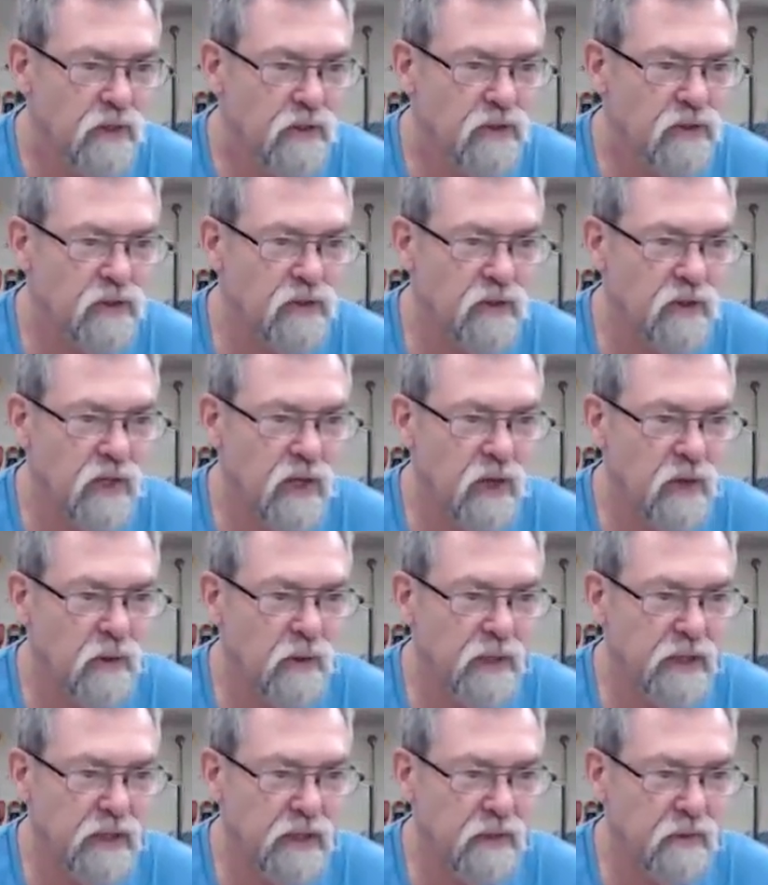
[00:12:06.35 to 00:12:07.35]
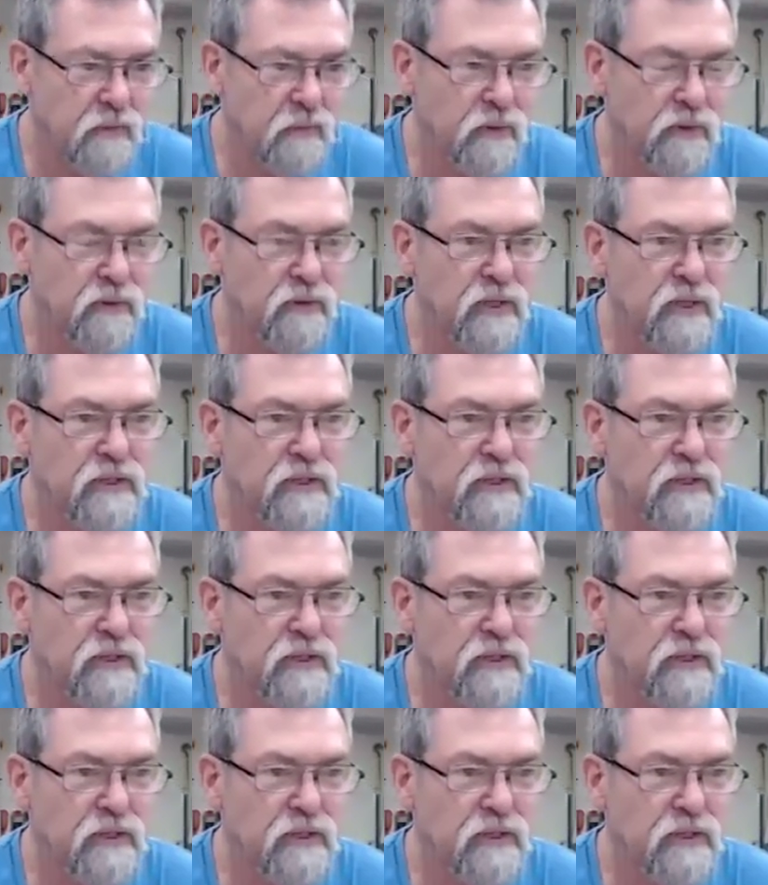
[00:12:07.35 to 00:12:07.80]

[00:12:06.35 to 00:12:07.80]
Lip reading: slowly with